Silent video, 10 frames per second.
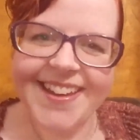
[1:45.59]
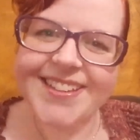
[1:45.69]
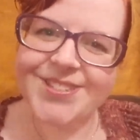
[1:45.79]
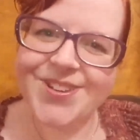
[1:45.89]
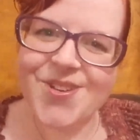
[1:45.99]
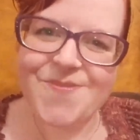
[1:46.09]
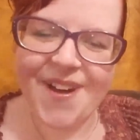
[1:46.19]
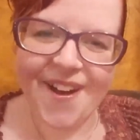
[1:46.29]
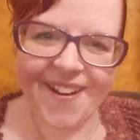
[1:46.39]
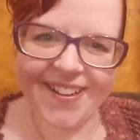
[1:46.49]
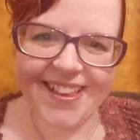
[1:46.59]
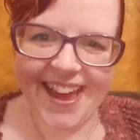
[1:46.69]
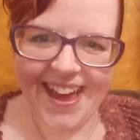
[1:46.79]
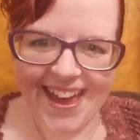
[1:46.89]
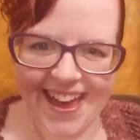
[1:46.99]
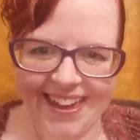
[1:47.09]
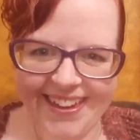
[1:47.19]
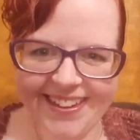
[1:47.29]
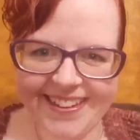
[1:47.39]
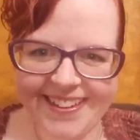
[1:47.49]
Snowball,
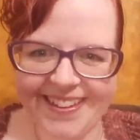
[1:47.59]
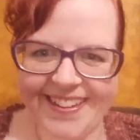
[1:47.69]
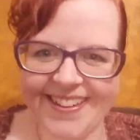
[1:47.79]
hi.